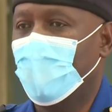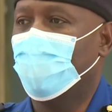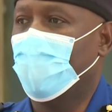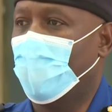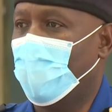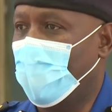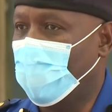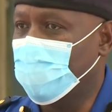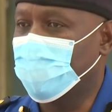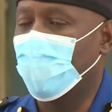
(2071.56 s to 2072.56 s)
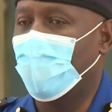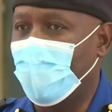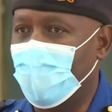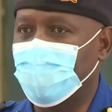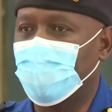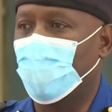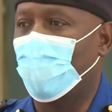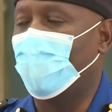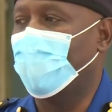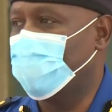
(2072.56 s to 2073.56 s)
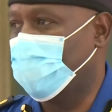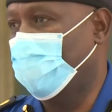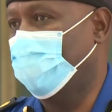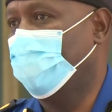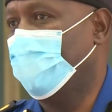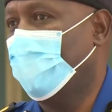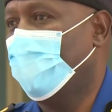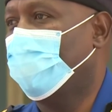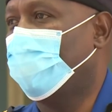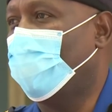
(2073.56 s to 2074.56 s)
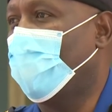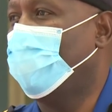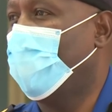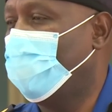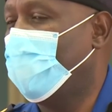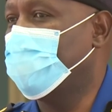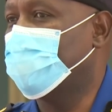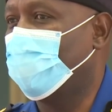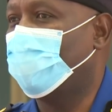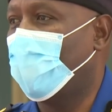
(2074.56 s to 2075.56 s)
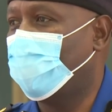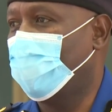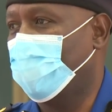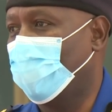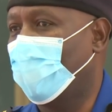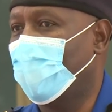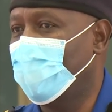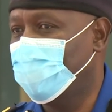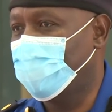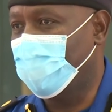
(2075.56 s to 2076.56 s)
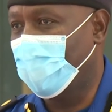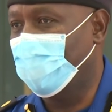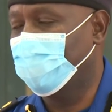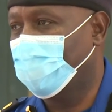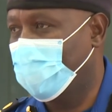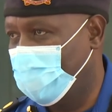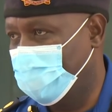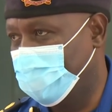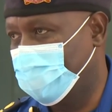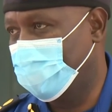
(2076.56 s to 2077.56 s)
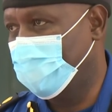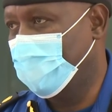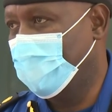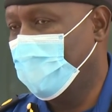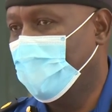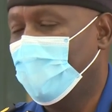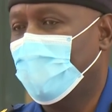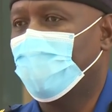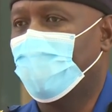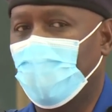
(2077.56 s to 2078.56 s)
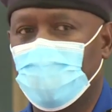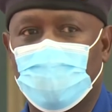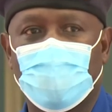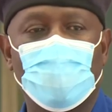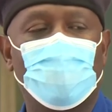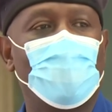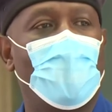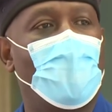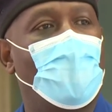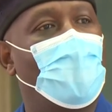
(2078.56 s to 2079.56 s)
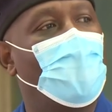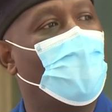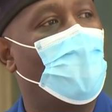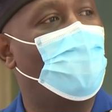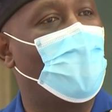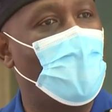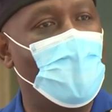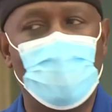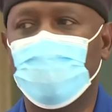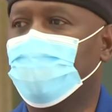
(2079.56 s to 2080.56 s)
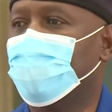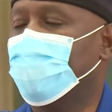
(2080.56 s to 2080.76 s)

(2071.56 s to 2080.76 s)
I also asked cooperation from the members of public, Wananchi and Kenyans, that keep your compliance